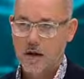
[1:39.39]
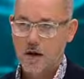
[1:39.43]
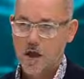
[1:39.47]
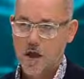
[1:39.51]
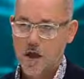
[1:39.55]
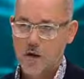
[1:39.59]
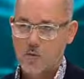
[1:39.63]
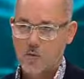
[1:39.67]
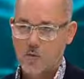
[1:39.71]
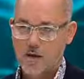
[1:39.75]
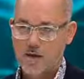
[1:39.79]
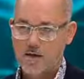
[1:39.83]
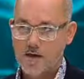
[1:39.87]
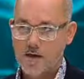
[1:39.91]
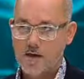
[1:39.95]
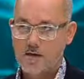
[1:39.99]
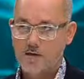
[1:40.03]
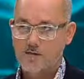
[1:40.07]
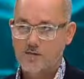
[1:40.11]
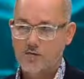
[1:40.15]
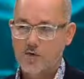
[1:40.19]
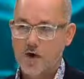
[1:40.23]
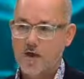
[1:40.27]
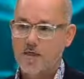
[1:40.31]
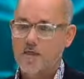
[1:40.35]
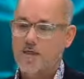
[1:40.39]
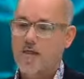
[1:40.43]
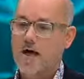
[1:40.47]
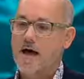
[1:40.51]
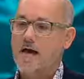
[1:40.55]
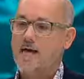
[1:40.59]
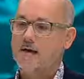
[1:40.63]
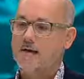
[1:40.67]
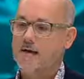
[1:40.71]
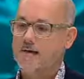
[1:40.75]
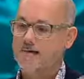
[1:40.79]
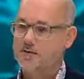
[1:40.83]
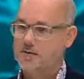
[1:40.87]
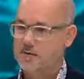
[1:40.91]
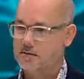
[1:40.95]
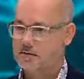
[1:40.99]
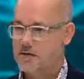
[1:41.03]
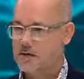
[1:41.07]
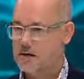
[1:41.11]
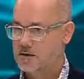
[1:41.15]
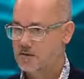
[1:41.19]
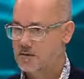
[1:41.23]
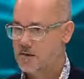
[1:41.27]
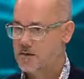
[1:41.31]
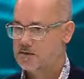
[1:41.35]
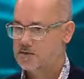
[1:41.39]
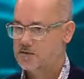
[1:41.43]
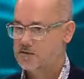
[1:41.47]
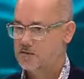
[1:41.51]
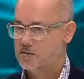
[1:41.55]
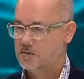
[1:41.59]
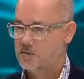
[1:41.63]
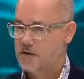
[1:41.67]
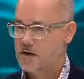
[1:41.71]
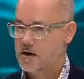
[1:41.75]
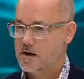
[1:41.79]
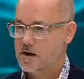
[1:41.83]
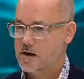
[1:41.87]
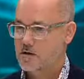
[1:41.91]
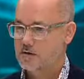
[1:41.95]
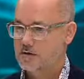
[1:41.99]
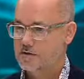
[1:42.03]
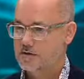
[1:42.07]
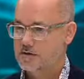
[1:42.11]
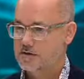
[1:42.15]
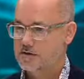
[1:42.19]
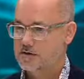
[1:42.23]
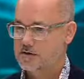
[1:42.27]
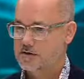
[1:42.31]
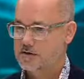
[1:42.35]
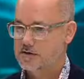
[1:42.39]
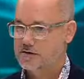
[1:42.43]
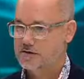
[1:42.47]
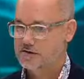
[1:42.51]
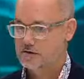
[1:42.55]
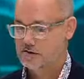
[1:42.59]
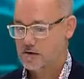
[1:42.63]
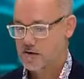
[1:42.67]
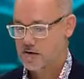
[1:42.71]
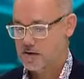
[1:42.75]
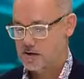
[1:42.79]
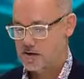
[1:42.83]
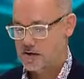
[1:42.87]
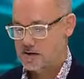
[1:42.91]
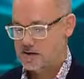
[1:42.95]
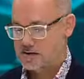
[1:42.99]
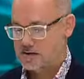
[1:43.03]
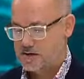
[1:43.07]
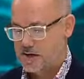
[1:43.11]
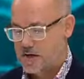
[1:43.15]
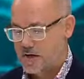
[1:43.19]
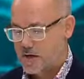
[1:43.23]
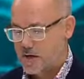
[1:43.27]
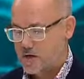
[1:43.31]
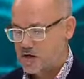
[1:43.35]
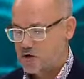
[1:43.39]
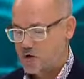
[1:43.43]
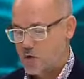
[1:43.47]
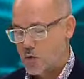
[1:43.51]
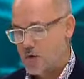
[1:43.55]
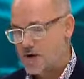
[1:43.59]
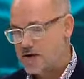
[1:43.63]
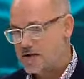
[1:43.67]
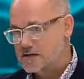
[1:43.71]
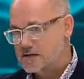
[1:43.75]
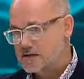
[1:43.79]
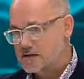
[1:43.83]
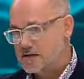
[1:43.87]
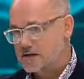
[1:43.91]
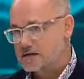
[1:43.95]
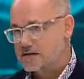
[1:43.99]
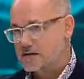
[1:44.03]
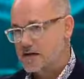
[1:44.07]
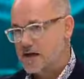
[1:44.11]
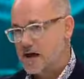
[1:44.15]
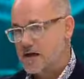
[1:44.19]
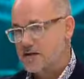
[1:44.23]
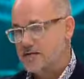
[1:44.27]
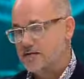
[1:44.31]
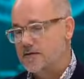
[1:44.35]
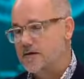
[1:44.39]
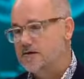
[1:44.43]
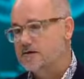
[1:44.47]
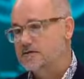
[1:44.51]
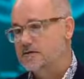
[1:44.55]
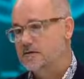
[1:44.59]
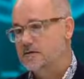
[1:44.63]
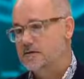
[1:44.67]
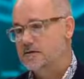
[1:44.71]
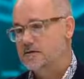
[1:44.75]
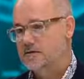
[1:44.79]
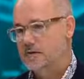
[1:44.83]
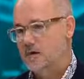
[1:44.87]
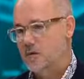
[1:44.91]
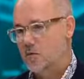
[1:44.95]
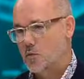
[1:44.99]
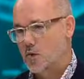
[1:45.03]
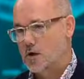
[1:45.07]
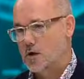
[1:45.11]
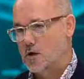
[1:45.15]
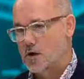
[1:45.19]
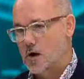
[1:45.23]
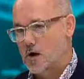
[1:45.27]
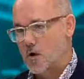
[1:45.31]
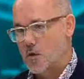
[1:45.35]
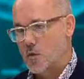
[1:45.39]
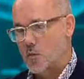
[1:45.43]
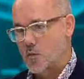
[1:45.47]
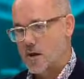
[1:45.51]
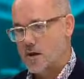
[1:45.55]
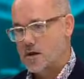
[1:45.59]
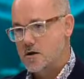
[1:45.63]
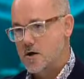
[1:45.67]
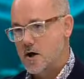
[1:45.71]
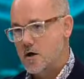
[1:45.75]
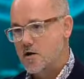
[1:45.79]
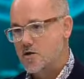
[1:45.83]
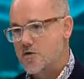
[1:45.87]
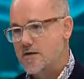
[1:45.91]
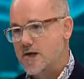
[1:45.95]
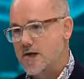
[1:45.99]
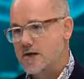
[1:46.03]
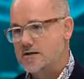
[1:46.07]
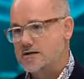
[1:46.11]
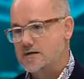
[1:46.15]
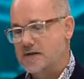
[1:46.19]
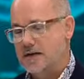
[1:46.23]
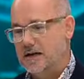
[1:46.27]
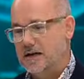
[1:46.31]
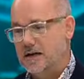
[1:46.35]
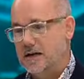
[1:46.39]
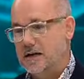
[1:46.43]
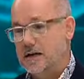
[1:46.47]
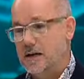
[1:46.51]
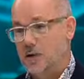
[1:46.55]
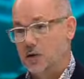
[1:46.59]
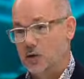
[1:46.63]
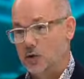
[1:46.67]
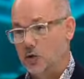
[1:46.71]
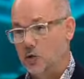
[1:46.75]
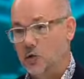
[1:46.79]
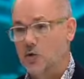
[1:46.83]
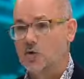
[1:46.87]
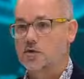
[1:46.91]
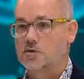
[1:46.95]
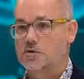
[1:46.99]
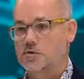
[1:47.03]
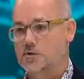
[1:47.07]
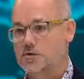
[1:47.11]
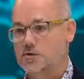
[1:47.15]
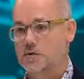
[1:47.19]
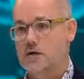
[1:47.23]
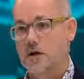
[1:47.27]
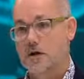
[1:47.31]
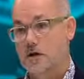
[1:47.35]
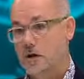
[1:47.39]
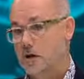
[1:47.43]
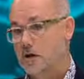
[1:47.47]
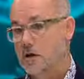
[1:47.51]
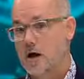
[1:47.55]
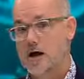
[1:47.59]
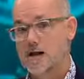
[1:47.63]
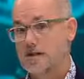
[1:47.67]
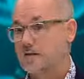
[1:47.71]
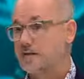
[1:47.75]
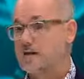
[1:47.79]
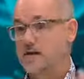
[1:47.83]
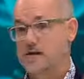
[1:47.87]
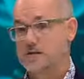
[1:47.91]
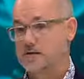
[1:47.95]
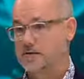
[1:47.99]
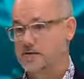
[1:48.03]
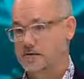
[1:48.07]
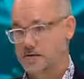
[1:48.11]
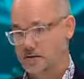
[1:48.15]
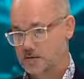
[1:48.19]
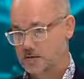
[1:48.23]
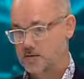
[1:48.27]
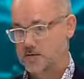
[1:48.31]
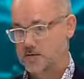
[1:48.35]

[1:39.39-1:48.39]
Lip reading: And we then run that against the database that we have that says, all right, here's 26 ethnicities that we know, and we know their DNA looks like this.